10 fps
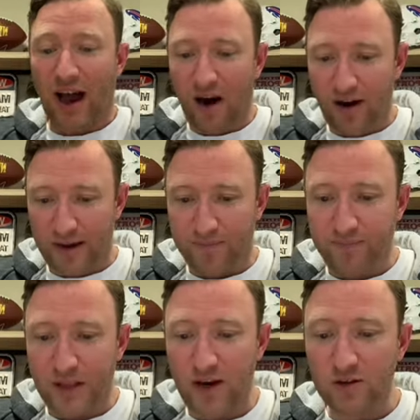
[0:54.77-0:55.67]
All right,
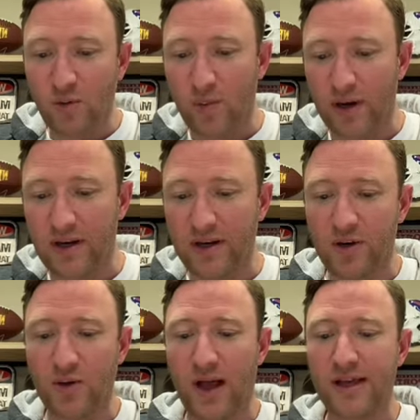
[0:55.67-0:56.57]
here's what we're going to
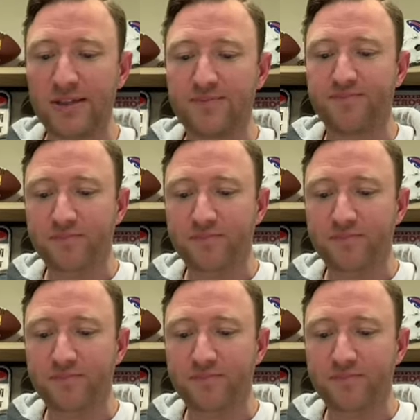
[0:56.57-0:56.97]
do, guys.